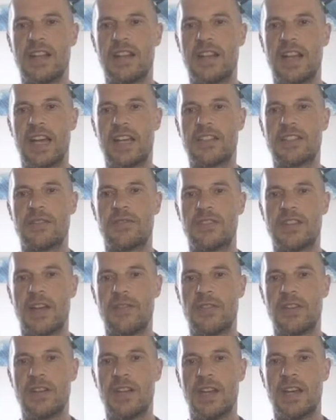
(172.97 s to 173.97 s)
negative
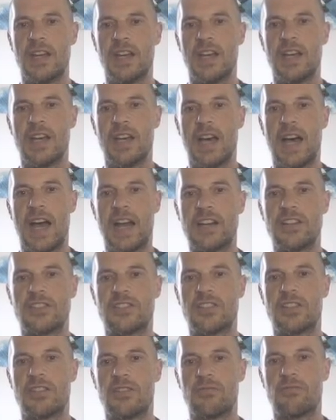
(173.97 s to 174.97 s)
7, and it's
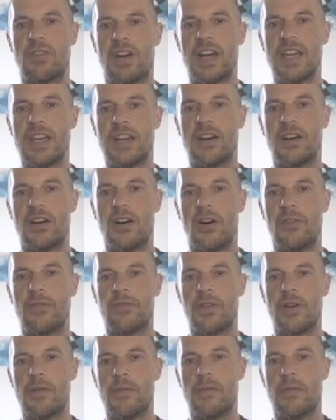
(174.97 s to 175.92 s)
to the right of